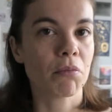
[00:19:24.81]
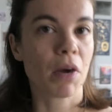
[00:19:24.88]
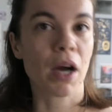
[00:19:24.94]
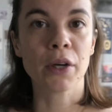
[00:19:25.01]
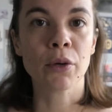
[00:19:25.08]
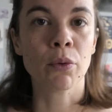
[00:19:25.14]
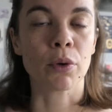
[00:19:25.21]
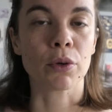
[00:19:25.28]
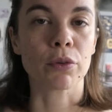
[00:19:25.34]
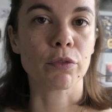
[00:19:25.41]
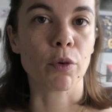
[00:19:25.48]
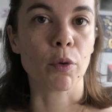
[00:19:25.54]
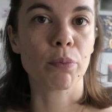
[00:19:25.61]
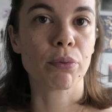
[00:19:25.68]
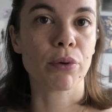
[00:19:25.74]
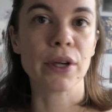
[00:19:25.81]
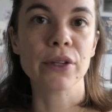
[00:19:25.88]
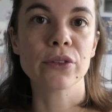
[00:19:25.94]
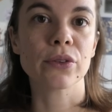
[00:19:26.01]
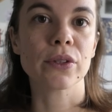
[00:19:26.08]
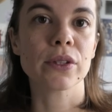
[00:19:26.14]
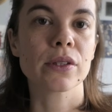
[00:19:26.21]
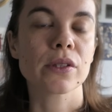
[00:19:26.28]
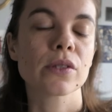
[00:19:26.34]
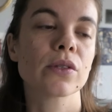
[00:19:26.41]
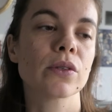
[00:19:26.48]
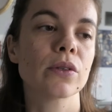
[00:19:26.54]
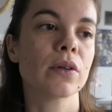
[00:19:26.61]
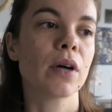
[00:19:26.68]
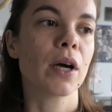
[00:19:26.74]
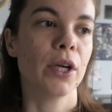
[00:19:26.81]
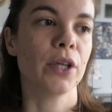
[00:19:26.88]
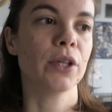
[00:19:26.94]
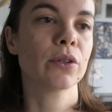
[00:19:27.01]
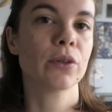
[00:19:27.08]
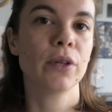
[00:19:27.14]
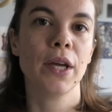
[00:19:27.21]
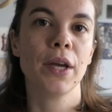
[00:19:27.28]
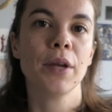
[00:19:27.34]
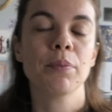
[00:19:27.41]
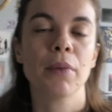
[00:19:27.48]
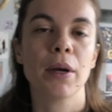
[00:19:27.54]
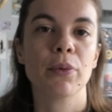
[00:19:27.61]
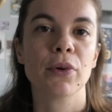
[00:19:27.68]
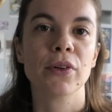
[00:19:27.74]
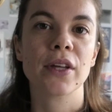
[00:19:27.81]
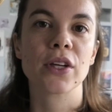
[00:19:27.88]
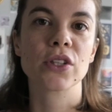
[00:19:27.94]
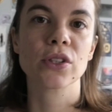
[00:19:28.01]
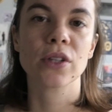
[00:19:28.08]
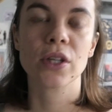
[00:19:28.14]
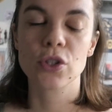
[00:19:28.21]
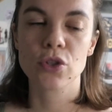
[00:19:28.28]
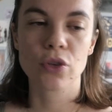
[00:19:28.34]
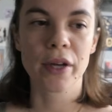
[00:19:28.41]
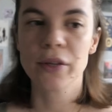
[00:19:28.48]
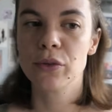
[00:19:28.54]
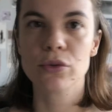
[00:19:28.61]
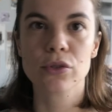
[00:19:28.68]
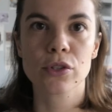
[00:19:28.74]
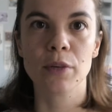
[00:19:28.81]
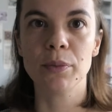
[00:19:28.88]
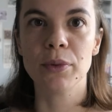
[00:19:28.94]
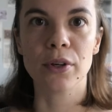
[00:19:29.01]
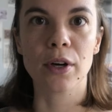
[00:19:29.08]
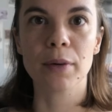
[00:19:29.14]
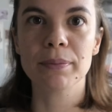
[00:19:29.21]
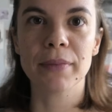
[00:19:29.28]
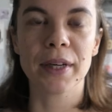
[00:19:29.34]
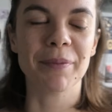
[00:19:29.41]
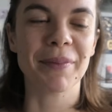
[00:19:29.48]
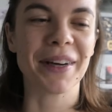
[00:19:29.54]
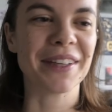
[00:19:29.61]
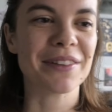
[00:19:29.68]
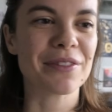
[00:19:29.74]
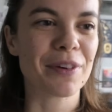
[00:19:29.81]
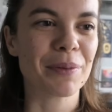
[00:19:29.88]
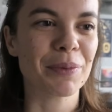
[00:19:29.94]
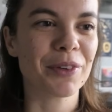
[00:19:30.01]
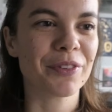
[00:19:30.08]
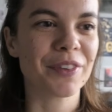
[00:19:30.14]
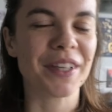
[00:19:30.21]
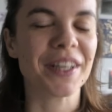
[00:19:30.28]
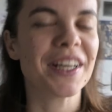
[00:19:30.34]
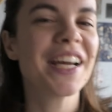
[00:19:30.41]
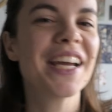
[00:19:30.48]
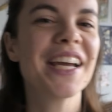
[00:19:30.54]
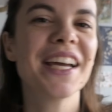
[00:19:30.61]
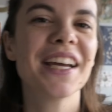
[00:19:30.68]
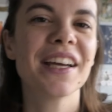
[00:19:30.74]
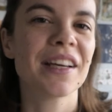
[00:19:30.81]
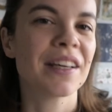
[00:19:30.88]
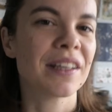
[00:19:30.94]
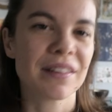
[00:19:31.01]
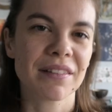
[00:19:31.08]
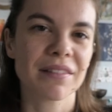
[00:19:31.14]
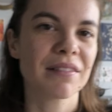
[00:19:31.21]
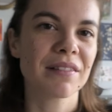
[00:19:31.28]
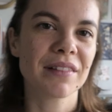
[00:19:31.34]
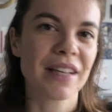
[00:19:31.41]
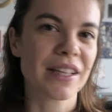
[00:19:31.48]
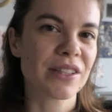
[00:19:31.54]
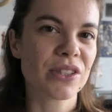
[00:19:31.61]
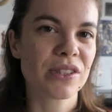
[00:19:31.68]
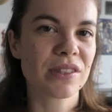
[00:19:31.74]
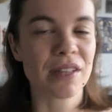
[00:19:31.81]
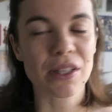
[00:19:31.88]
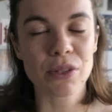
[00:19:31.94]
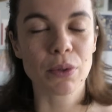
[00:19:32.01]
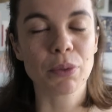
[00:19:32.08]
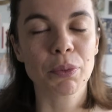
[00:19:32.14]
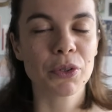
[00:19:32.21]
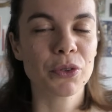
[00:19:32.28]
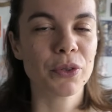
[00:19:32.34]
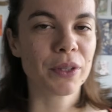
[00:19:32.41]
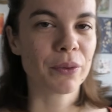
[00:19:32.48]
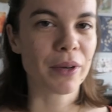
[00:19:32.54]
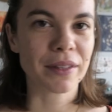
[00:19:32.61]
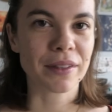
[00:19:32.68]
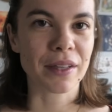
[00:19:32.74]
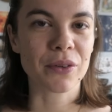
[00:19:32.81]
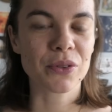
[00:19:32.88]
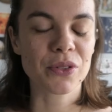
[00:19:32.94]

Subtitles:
I don't want to fall prey to it. So I create my protection. I try to sober up my mind from the fear, and that's what we're doing right now.